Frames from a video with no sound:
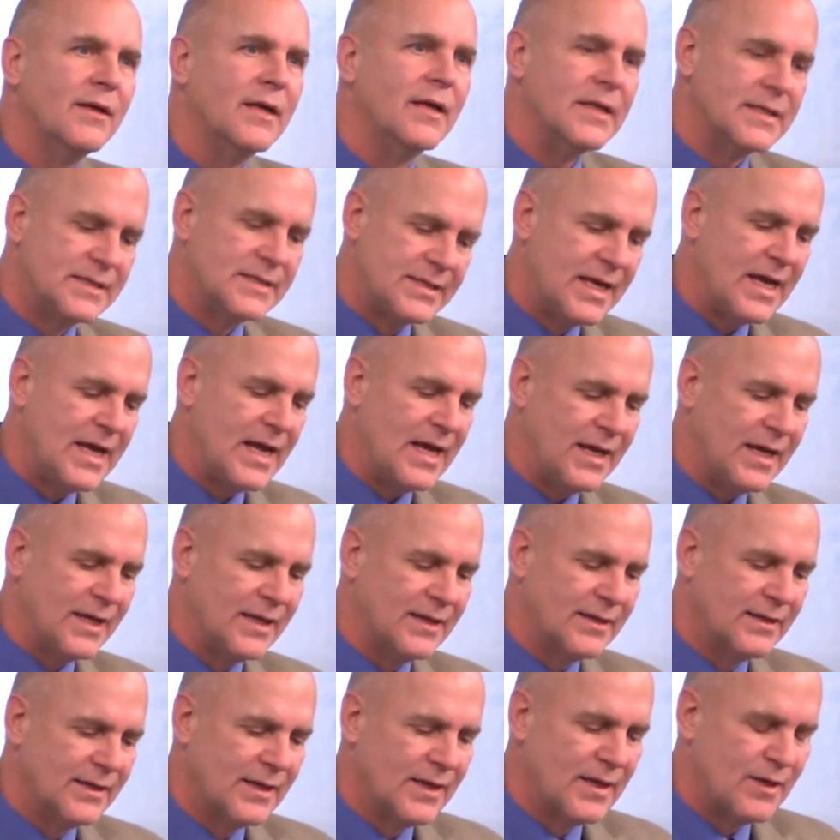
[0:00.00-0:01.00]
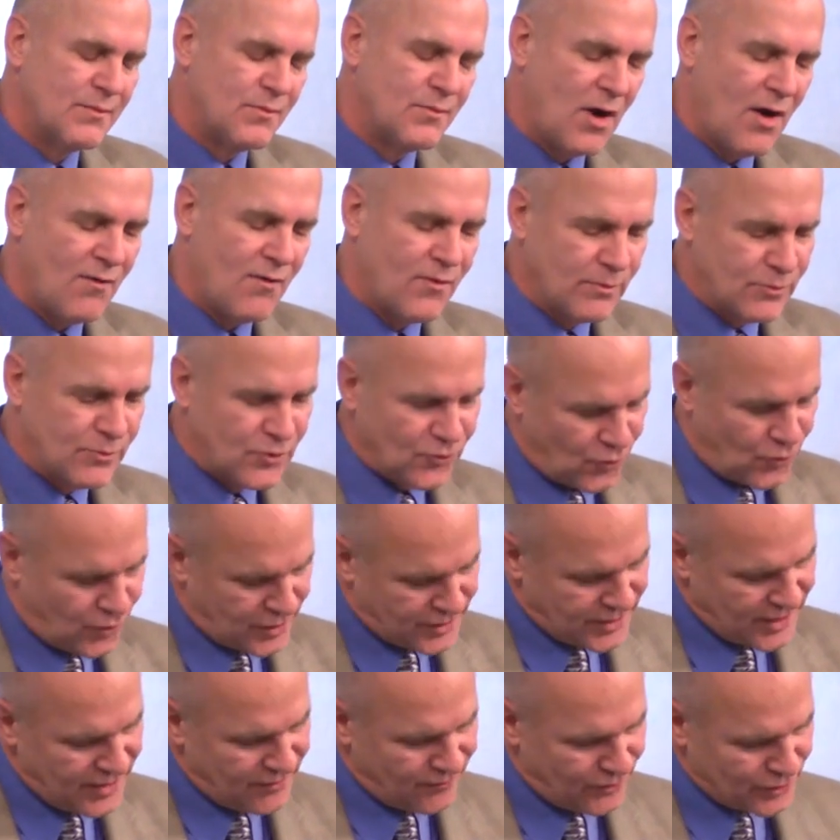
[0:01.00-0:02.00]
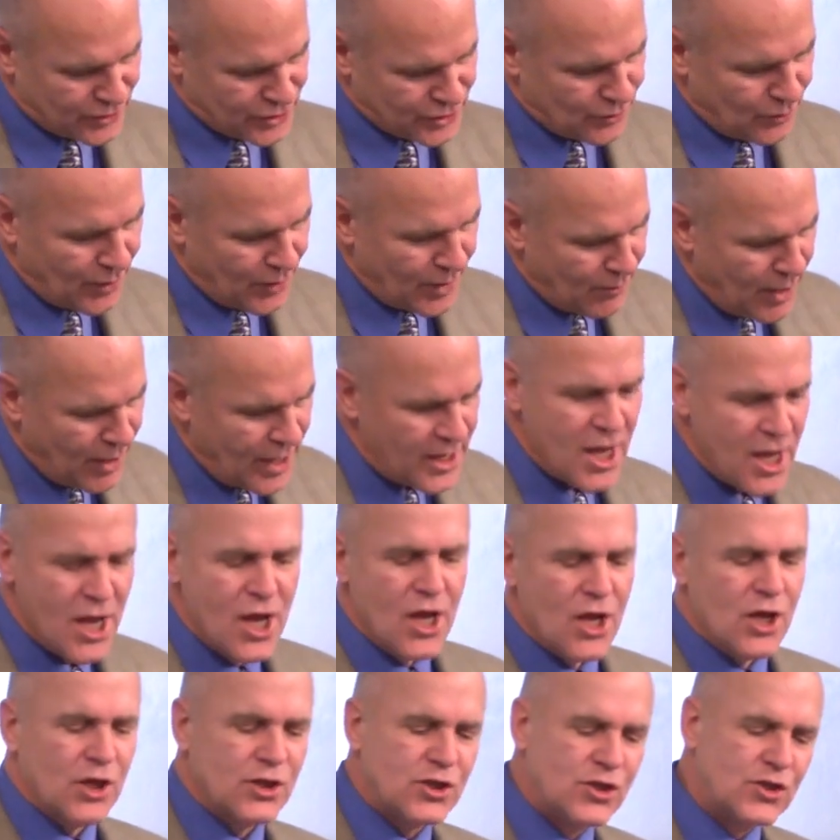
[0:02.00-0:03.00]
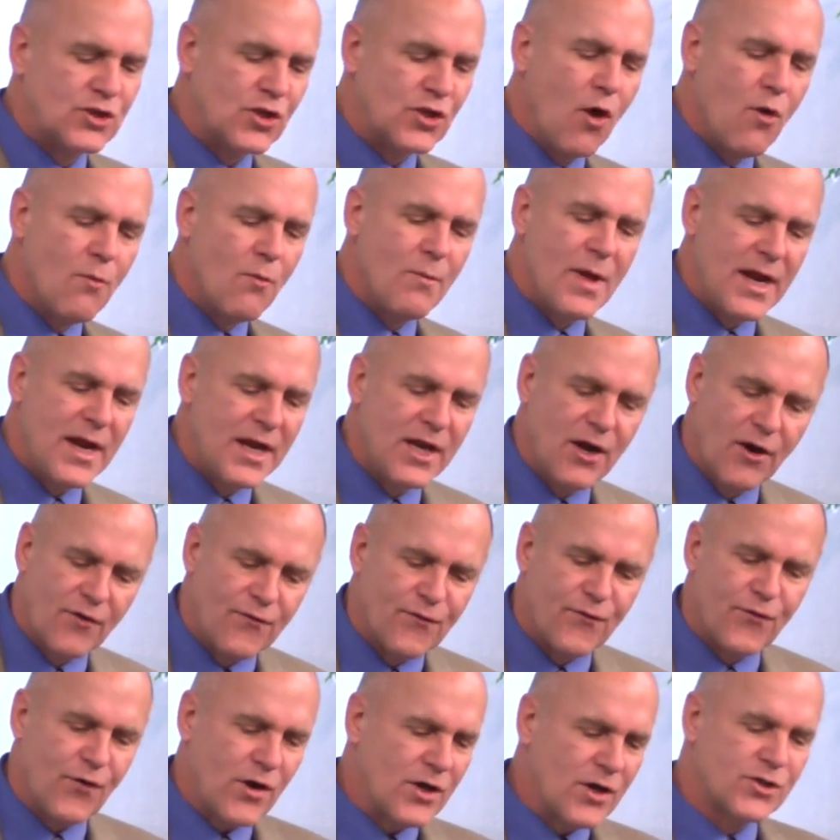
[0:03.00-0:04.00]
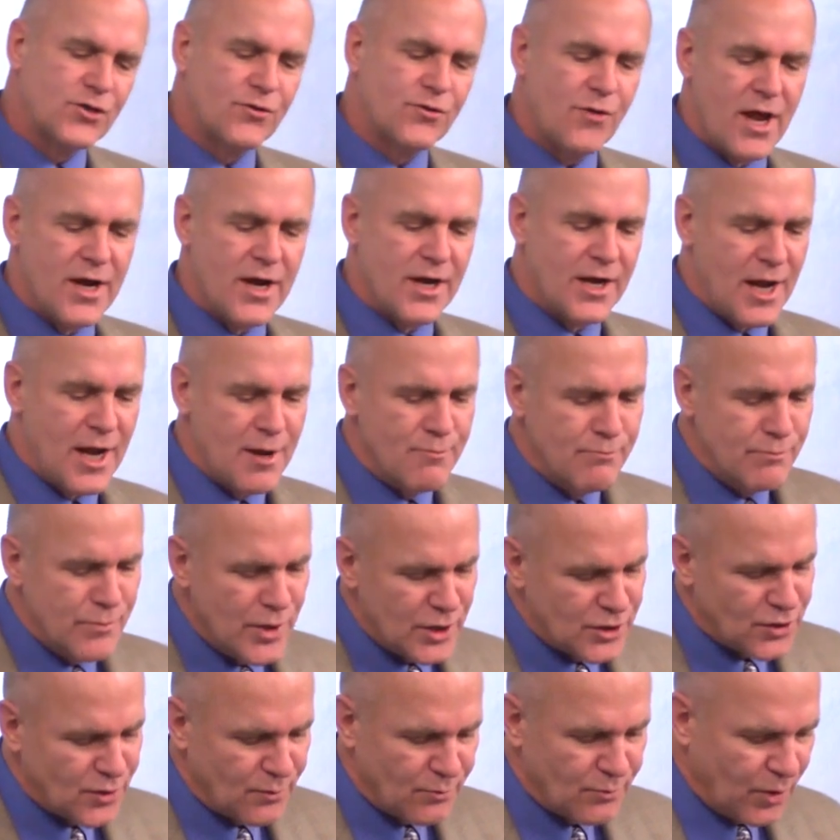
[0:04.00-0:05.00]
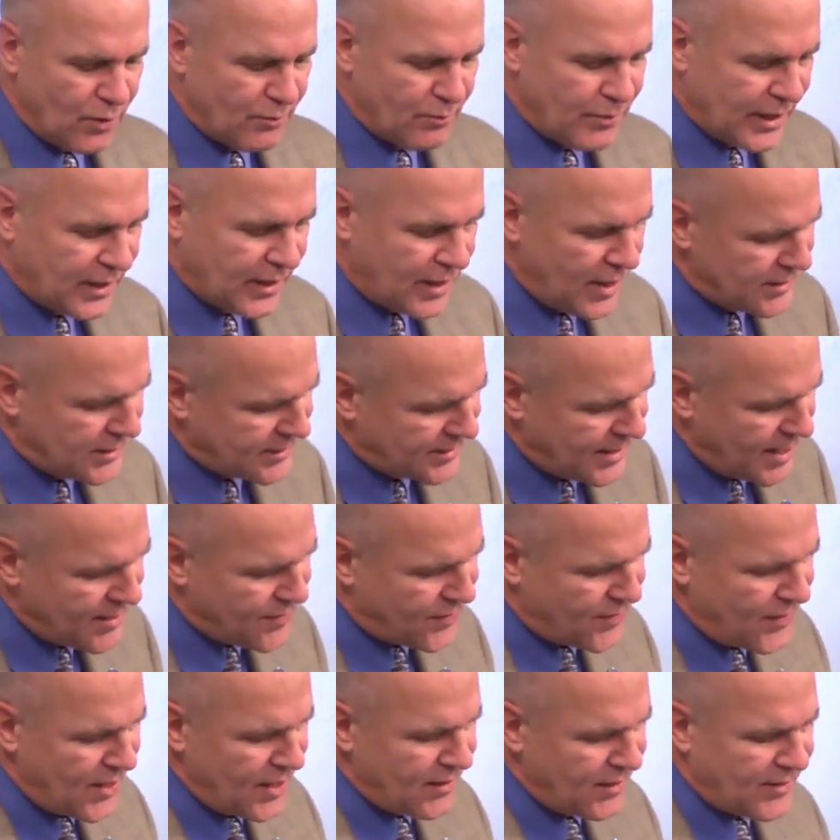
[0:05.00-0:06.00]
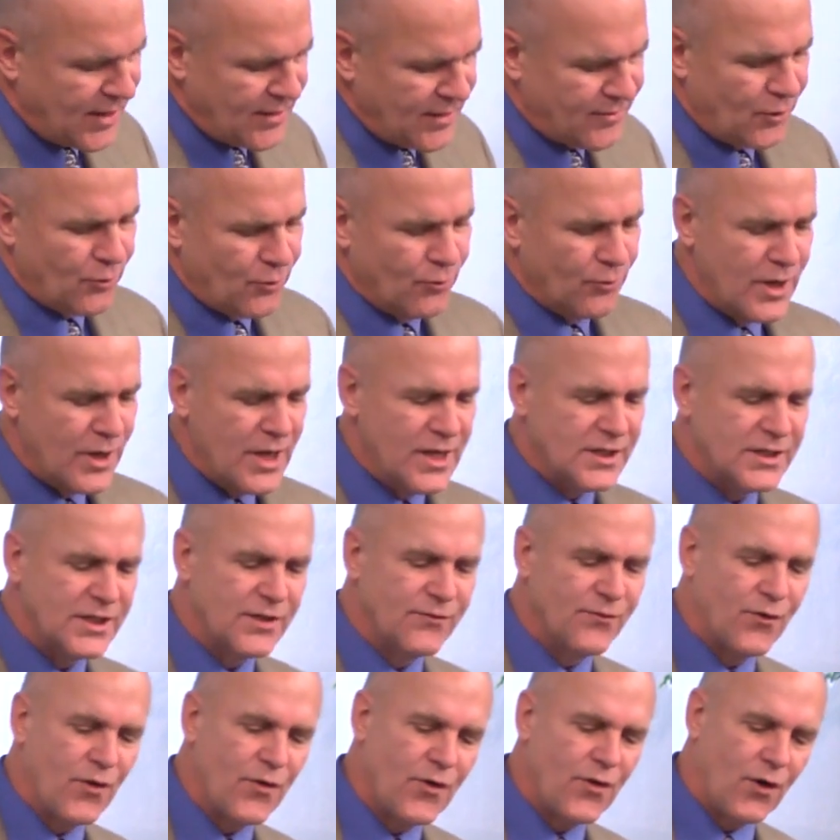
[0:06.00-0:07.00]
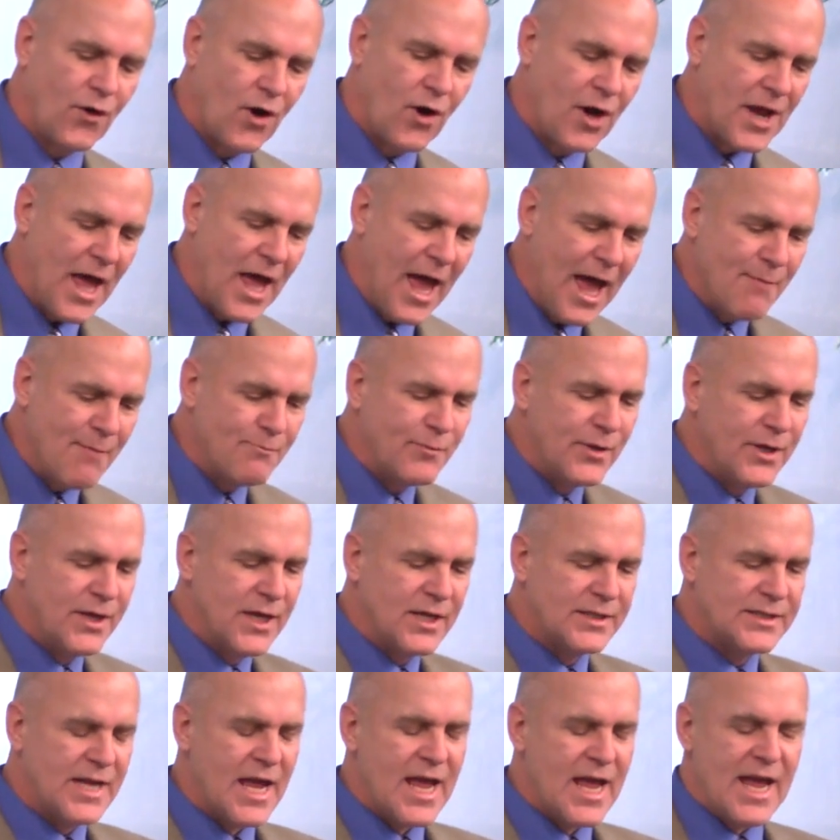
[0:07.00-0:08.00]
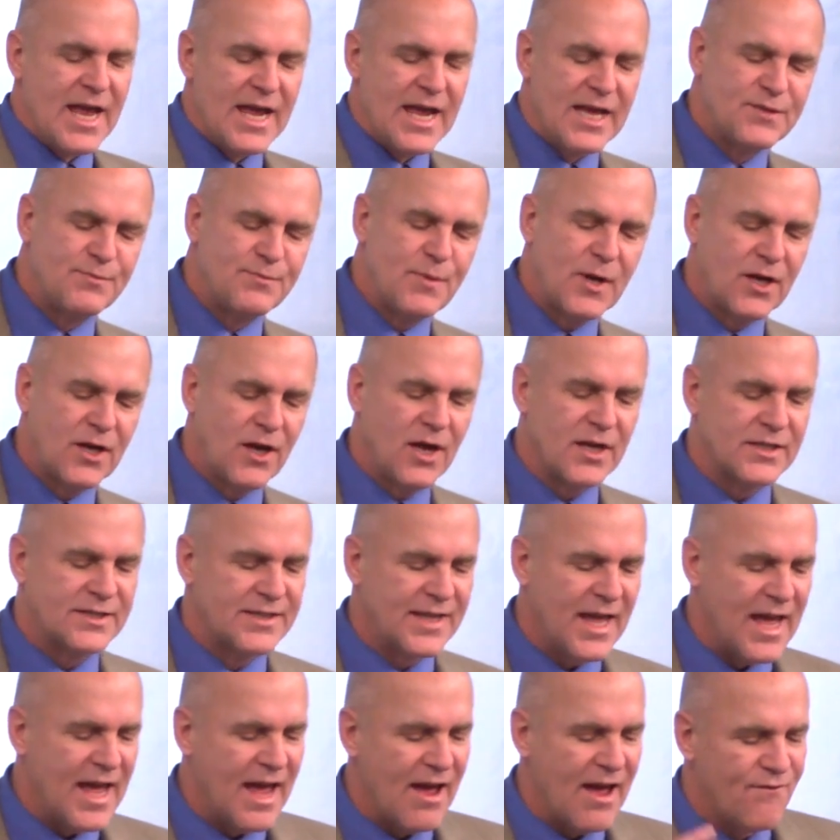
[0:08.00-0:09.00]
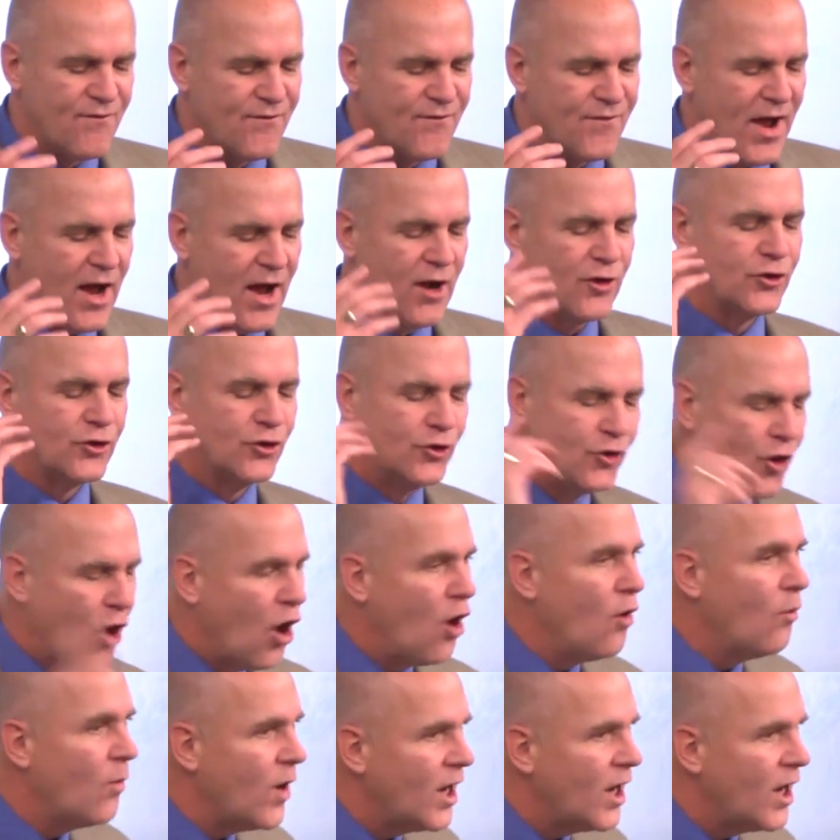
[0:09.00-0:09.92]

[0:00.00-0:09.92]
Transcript: is he. Proverbs 14, verse 21. So many are frustrated and miserable because they think that the reason for their unhappiness is because they have found no